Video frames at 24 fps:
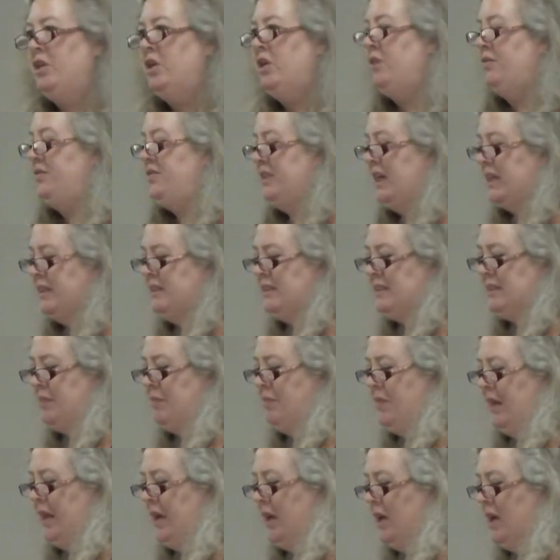that you've done
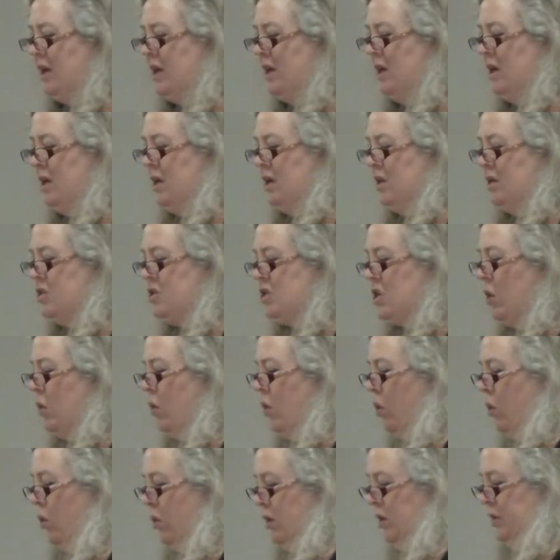something so
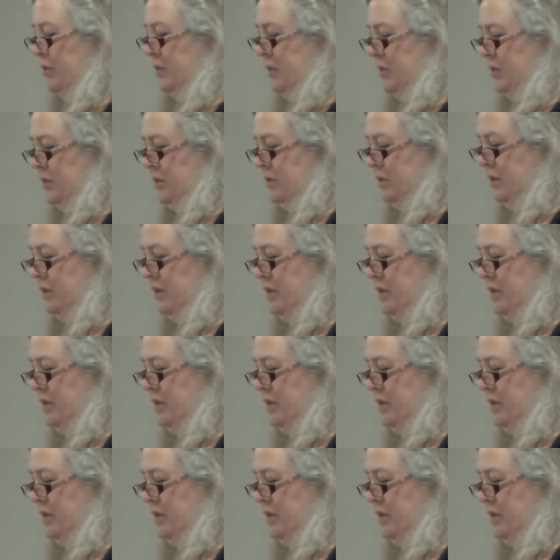horrible?